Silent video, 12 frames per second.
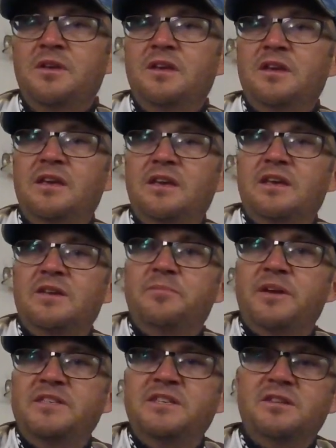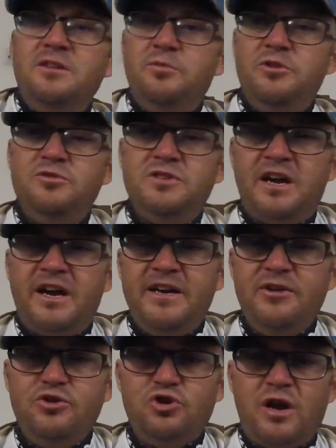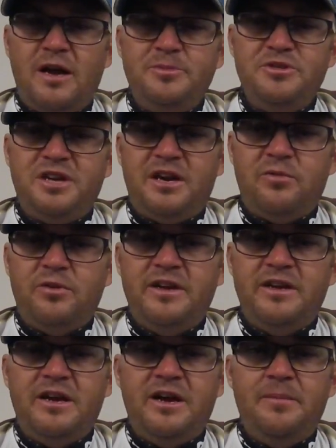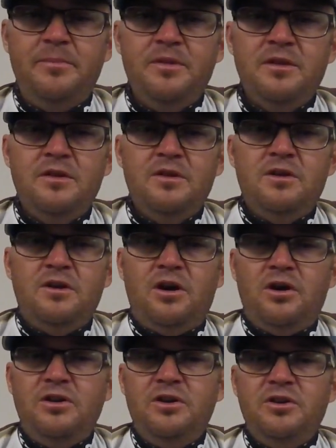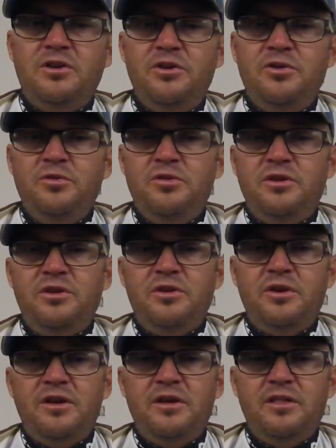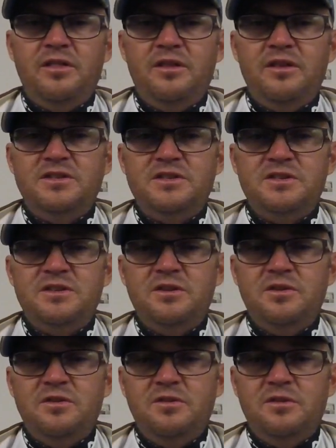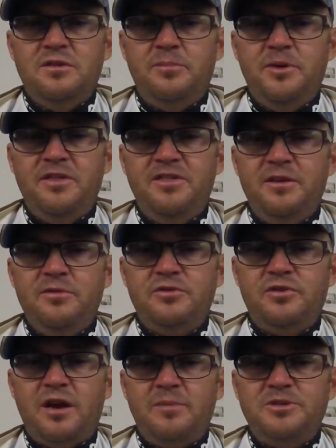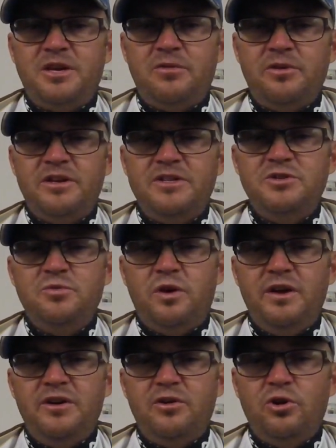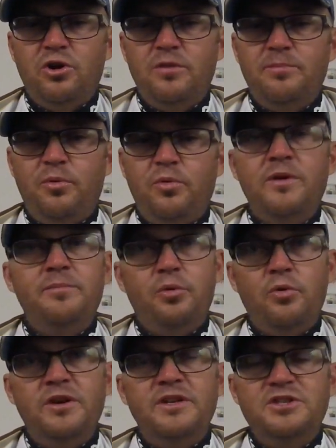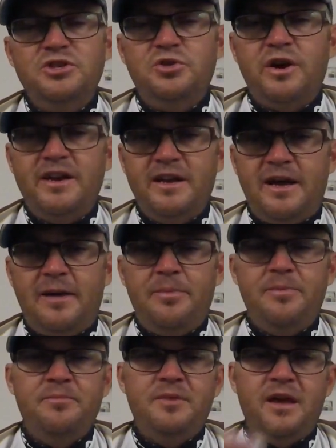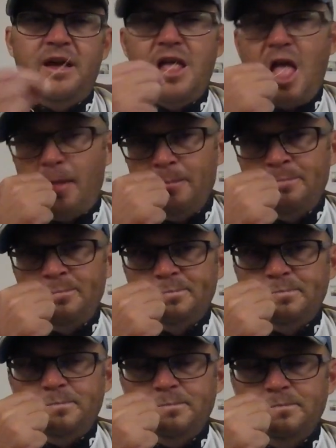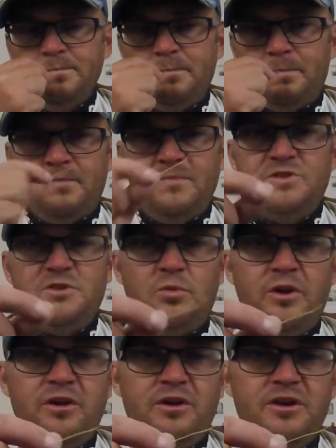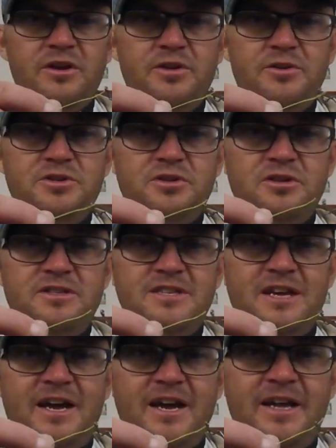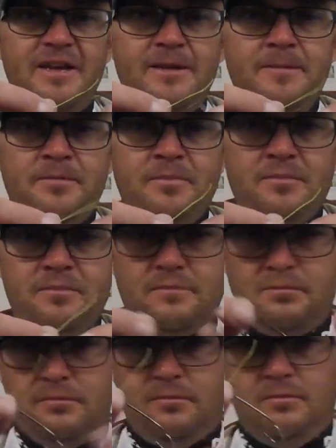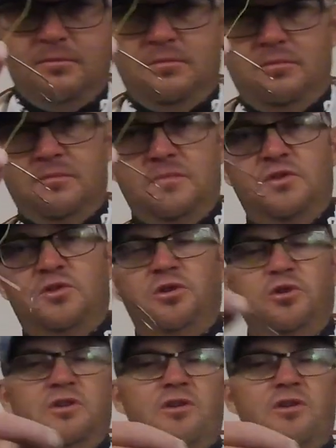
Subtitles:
And basically, when you tie your drop shot rig up, all you're gonna do, you know, is the big thing with the drop shot rig is you want your hook point pointed straight up. Okay. So what you're gonna do is you're gonna tie your hook